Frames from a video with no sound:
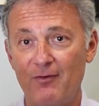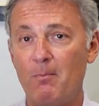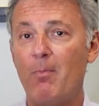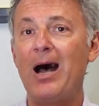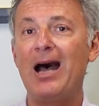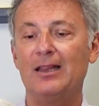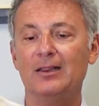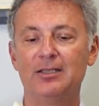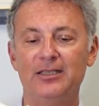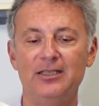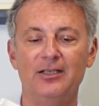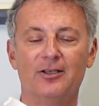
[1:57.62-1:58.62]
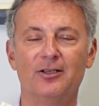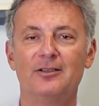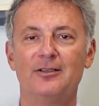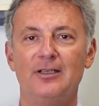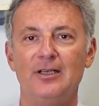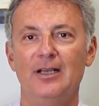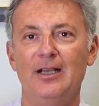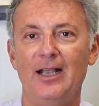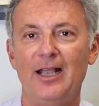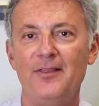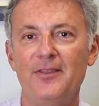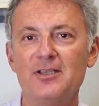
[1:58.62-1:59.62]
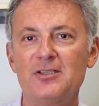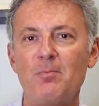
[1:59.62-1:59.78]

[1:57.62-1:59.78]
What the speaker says: a model here, and this